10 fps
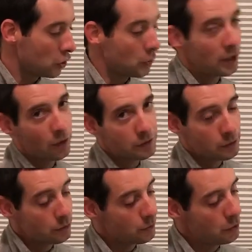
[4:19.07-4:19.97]
You can
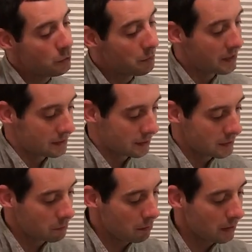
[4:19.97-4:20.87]
also do 2
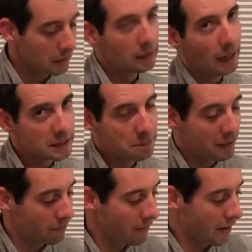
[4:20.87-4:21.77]
pieces, but let's be
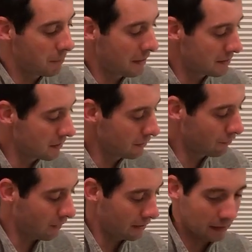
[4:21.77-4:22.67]
environmentally
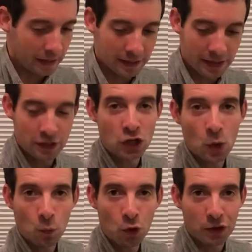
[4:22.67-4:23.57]
friendly. And
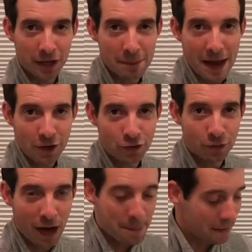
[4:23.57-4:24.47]
don't worry, I'm actually
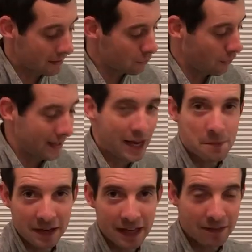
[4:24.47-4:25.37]
wrapping this right now.
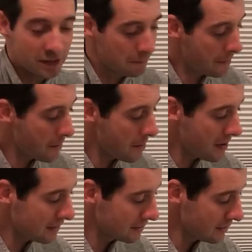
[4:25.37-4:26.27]
I'm going to give it to my mom
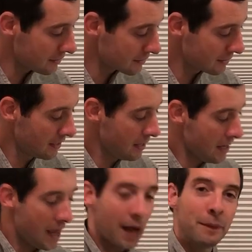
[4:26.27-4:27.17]
as is.
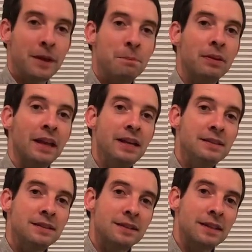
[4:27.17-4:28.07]
I'm going to
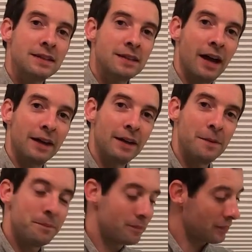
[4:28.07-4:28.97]
place this
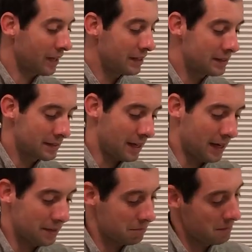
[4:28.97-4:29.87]
item
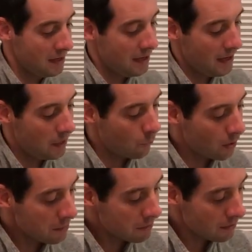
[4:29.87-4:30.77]
inside. And
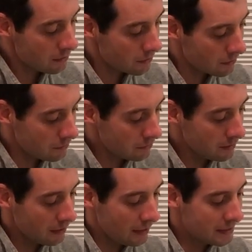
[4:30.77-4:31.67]
what I'm going to do
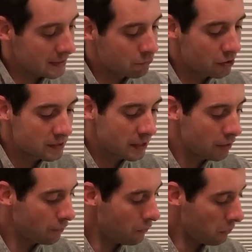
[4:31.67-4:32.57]
is I'm just going
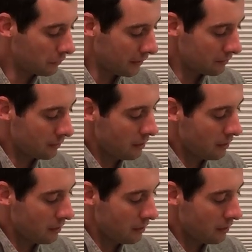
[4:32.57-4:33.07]
to fold it.